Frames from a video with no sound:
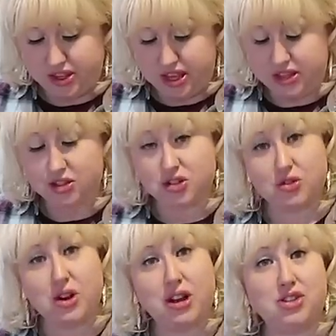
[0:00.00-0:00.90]
kids are
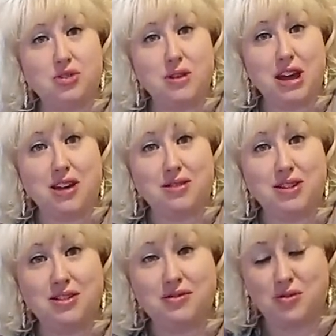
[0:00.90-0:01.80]
scrounging around
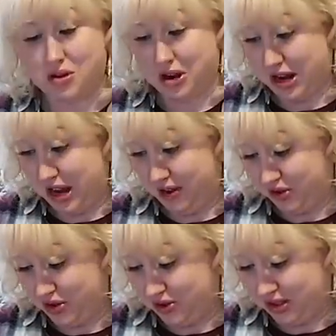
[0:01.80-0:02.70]
for an
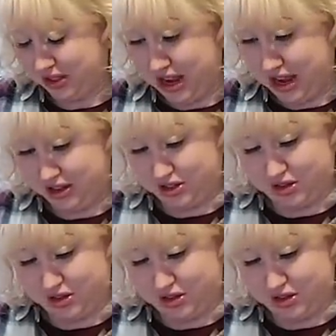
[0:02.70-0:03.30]
afternoon snack.